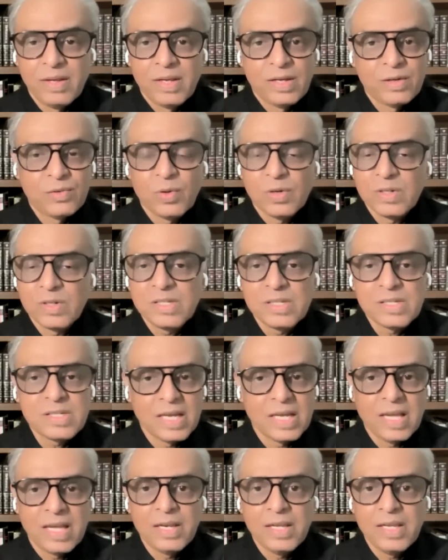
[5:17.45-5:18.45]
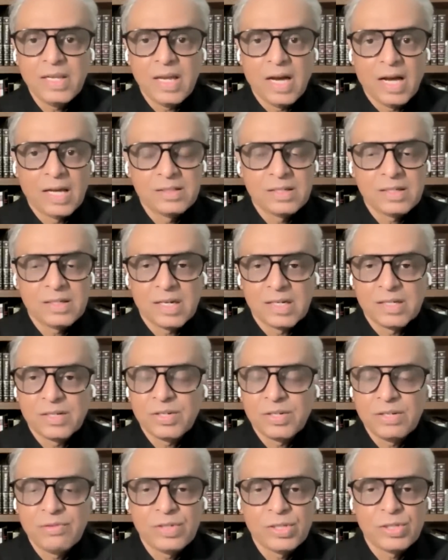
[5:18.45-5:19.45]
It wasn't any other
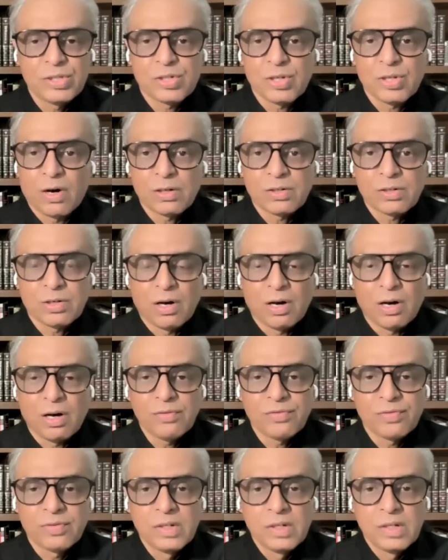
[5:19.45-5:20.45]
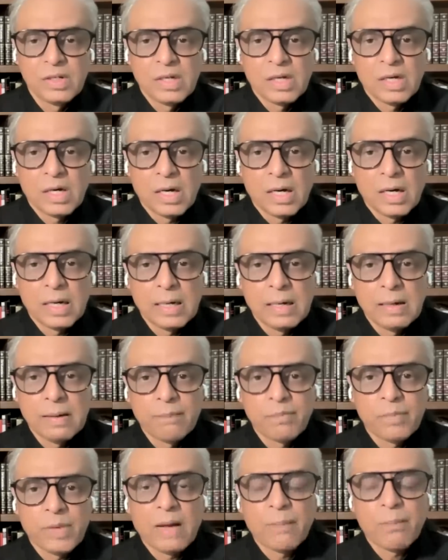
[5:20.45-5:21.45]
country which talked of
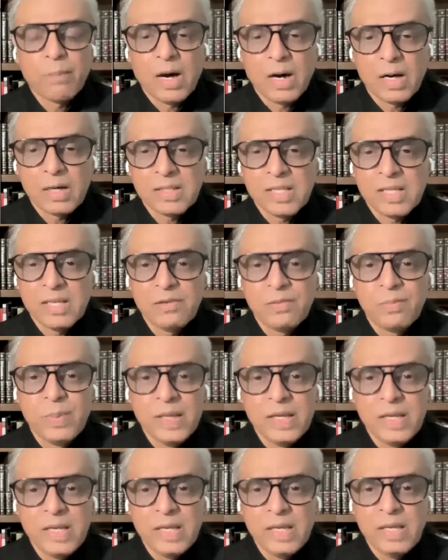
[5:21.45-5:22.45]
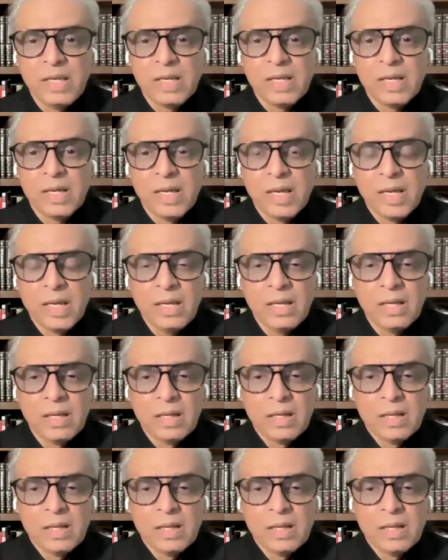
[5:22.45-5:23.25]
apartheid being a